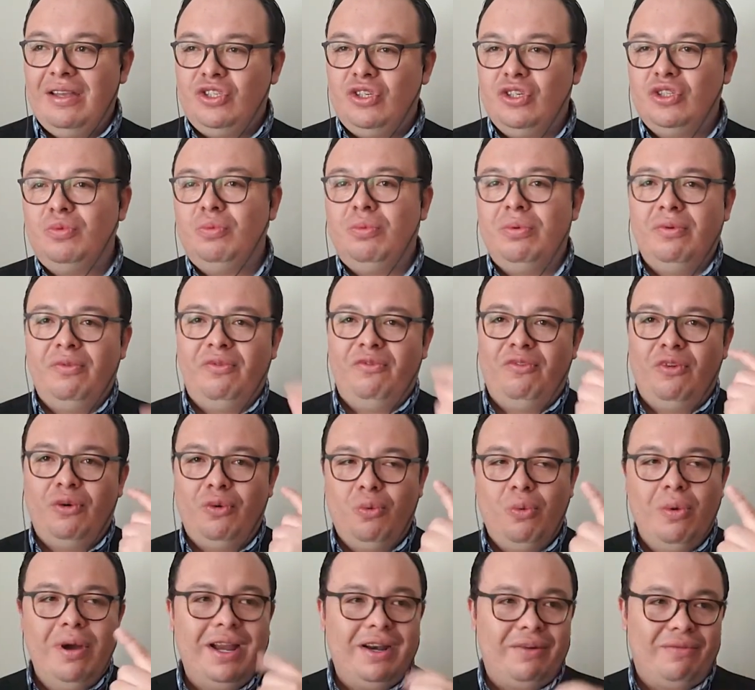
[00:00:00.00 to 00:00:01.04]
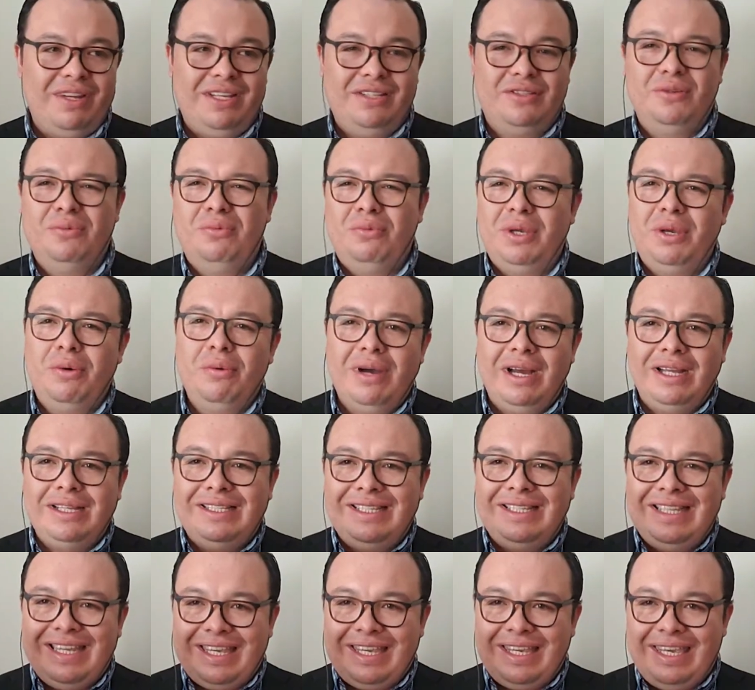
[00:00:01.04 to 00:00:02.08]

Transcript: Just for one reason, we want the